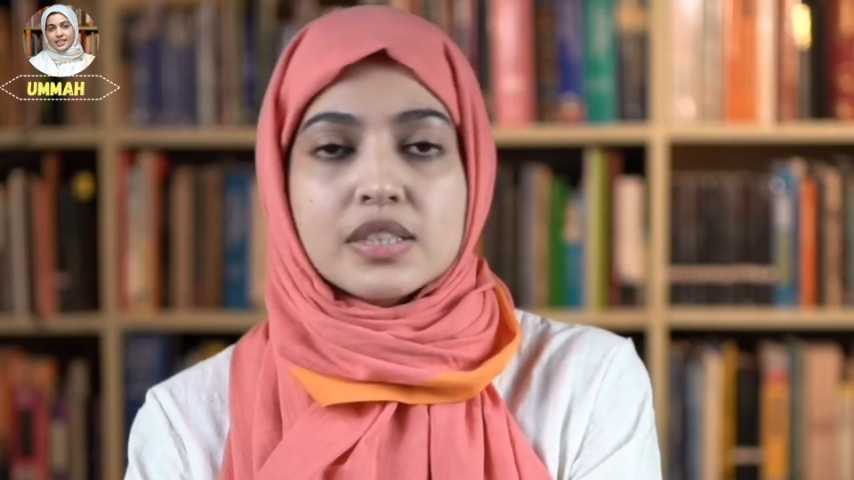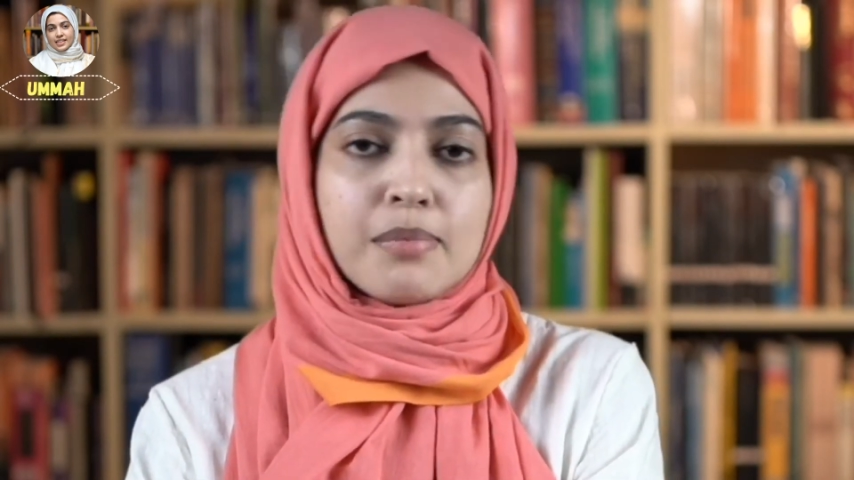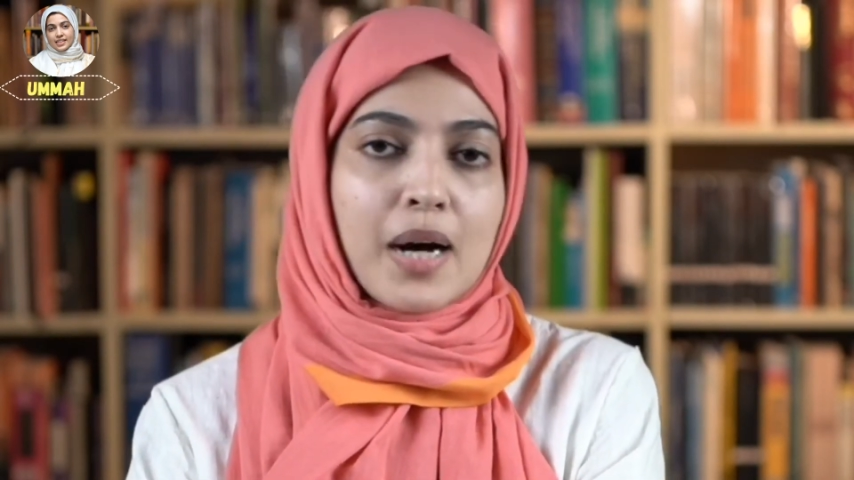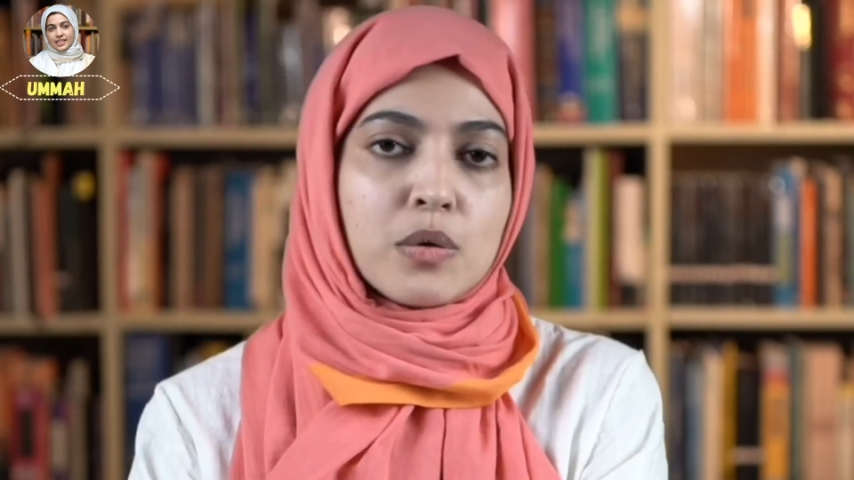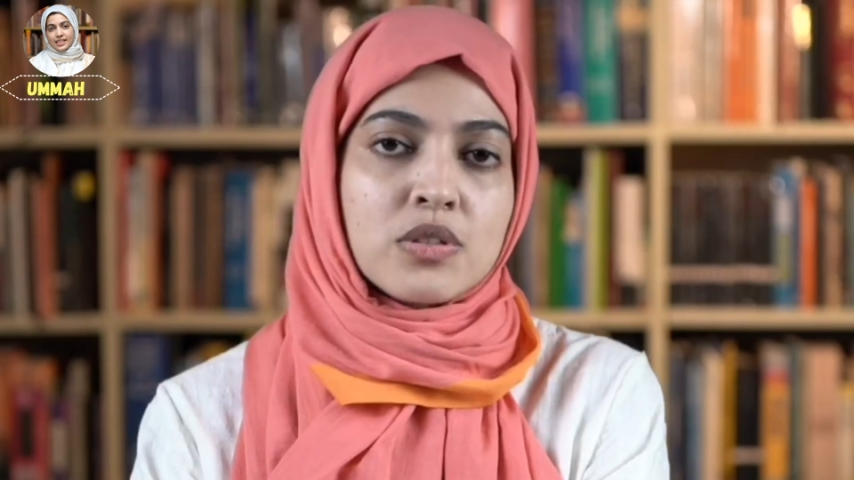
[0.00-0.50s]

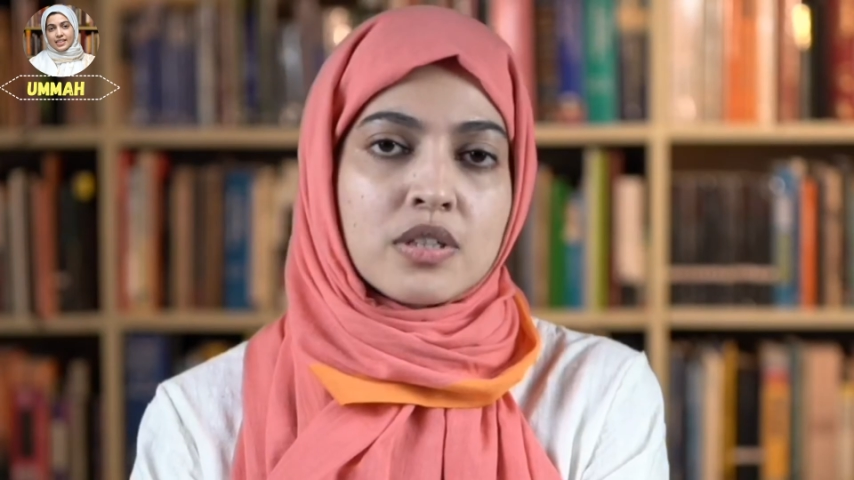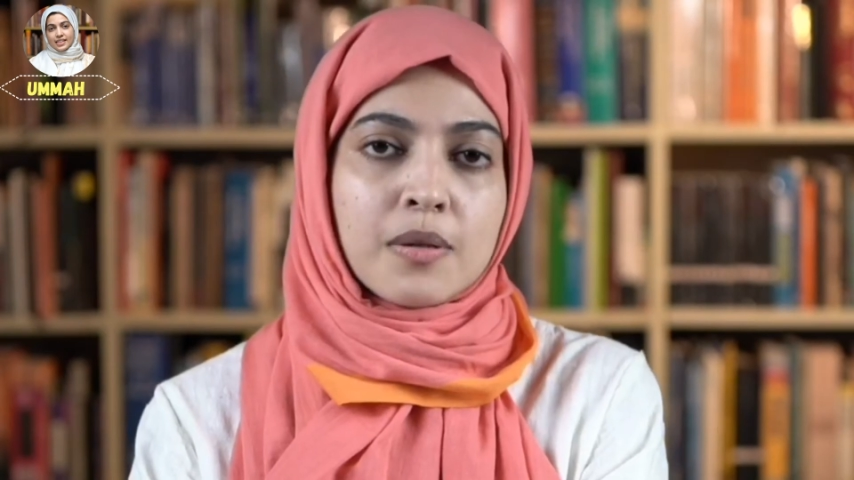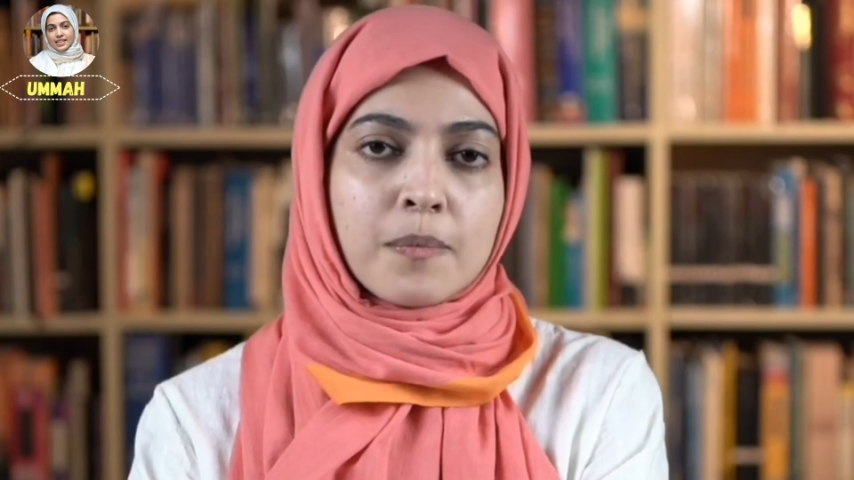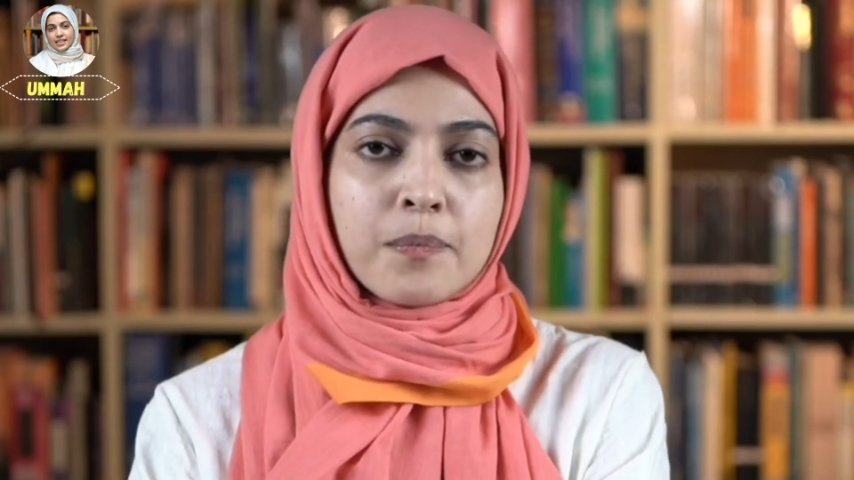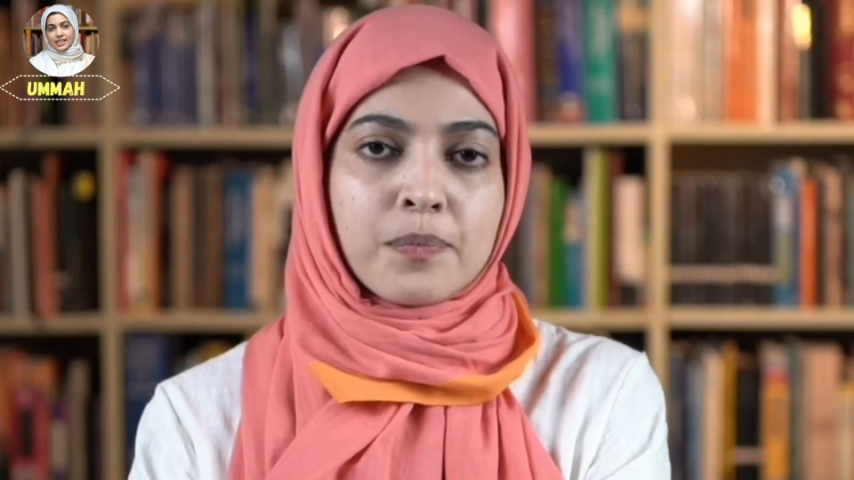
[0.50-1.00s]
about
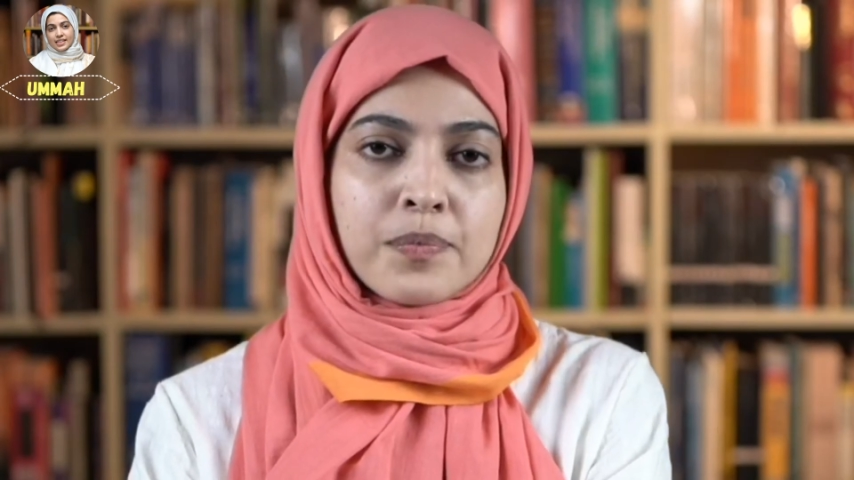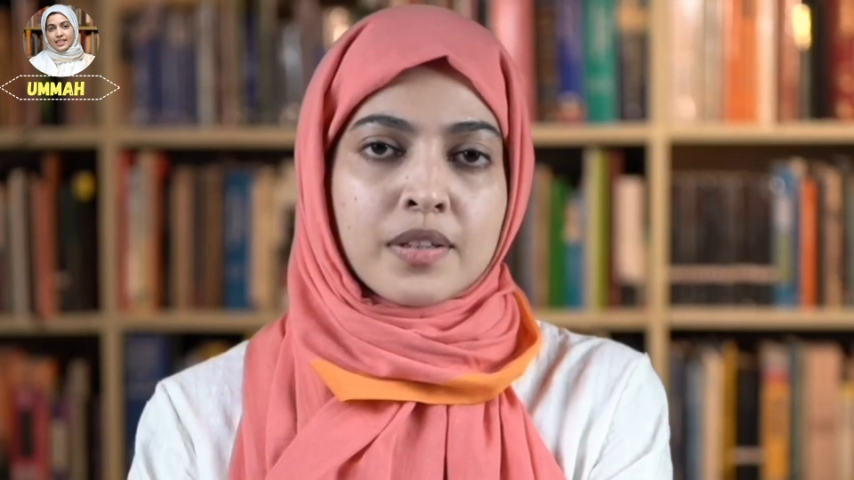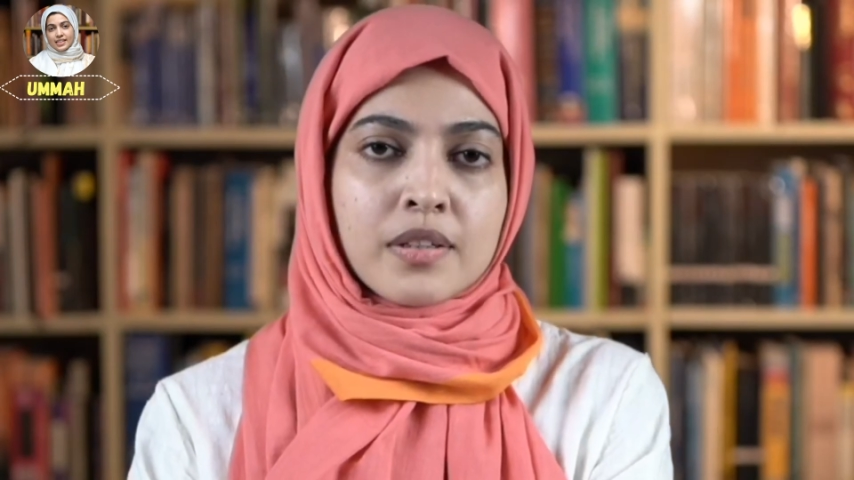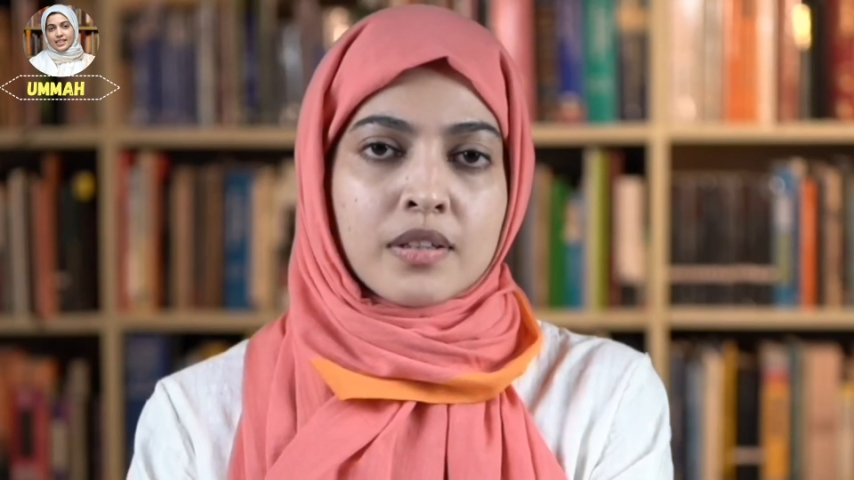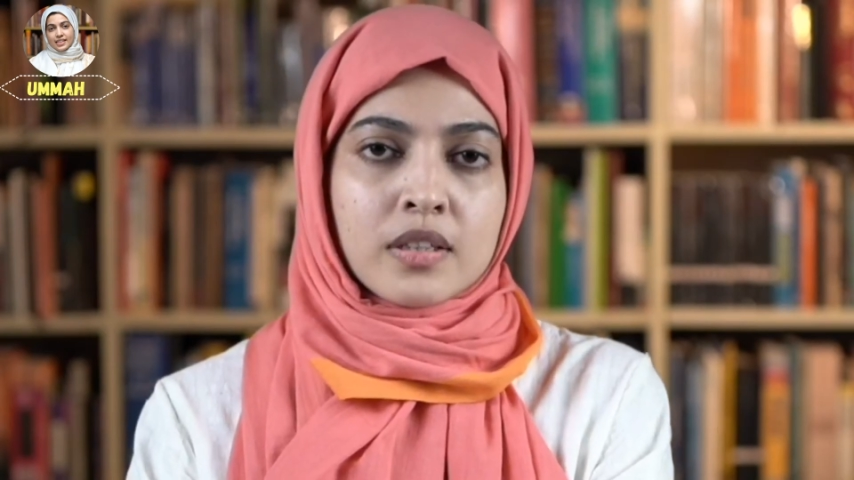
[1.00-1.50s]

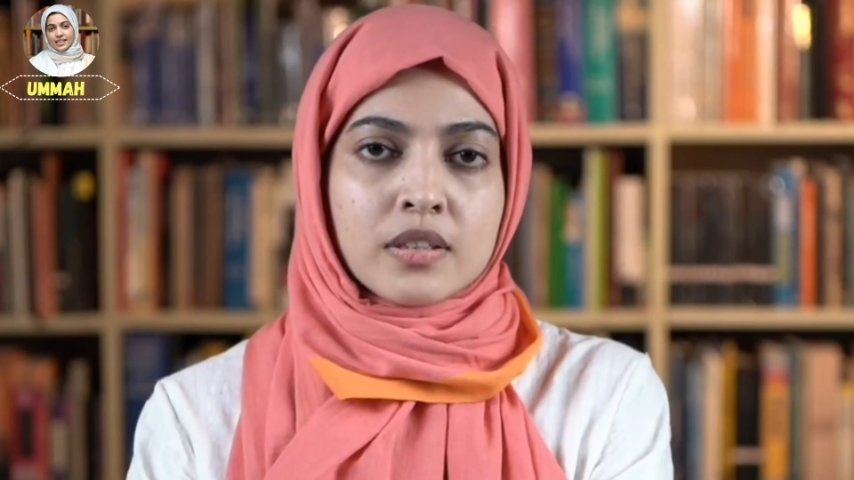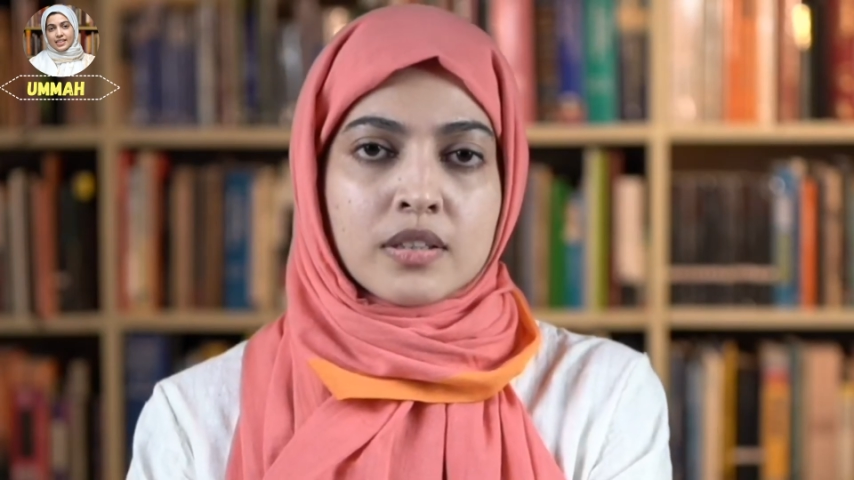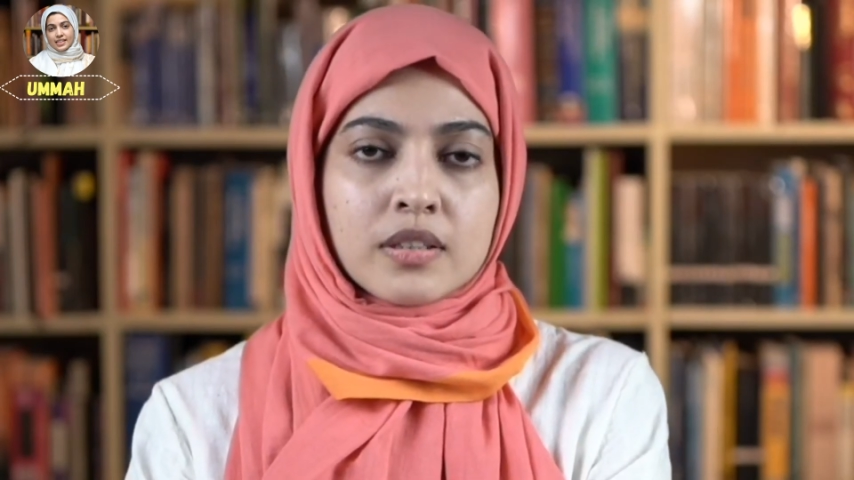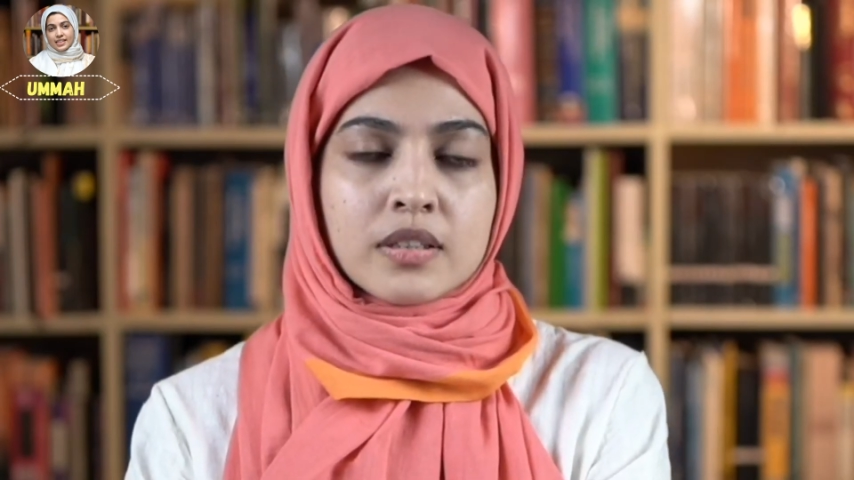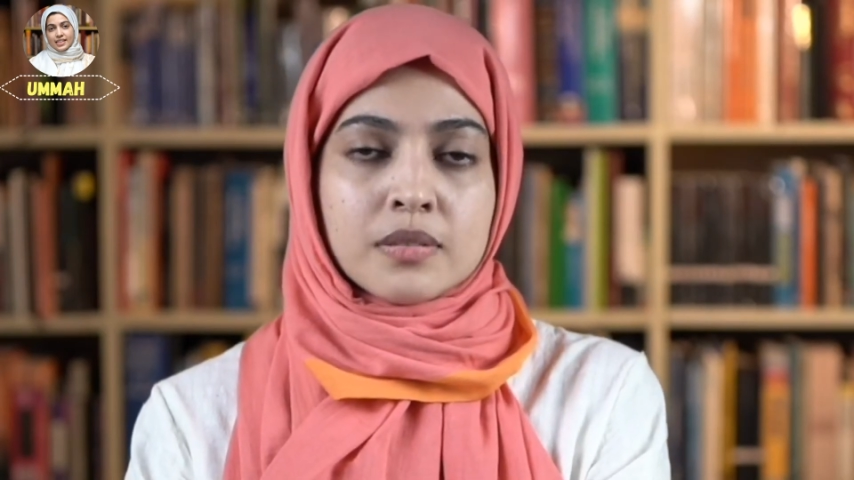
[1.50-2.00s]

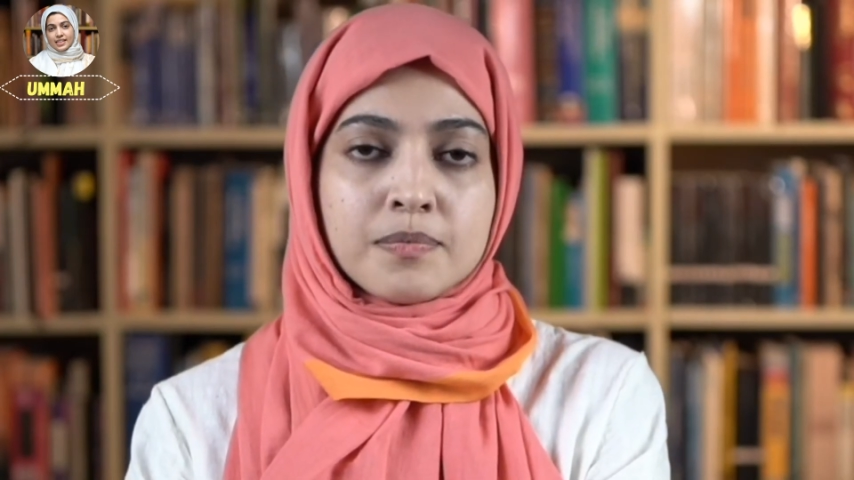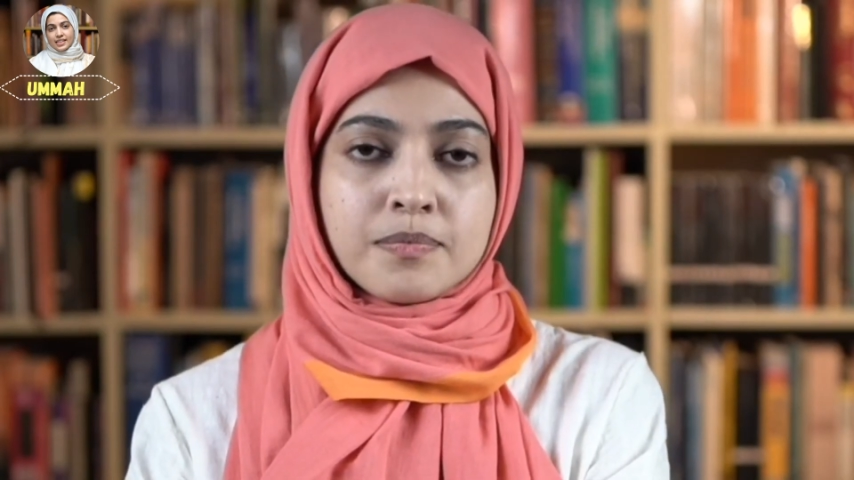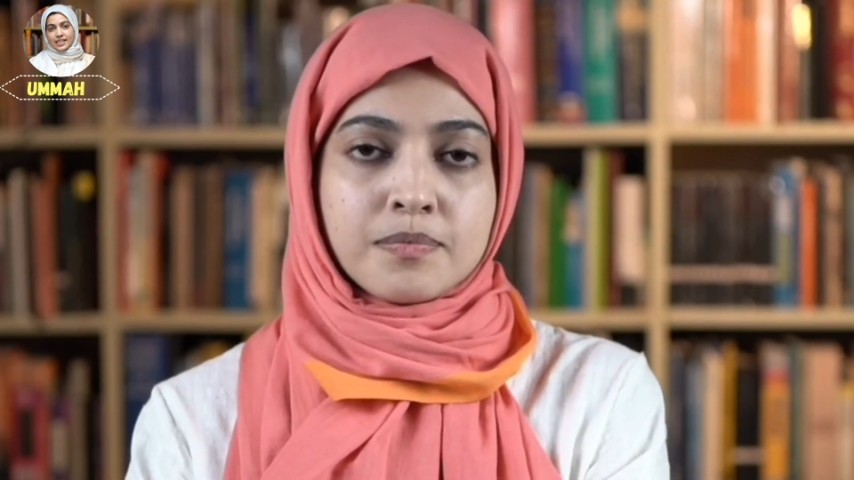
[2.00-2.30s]
the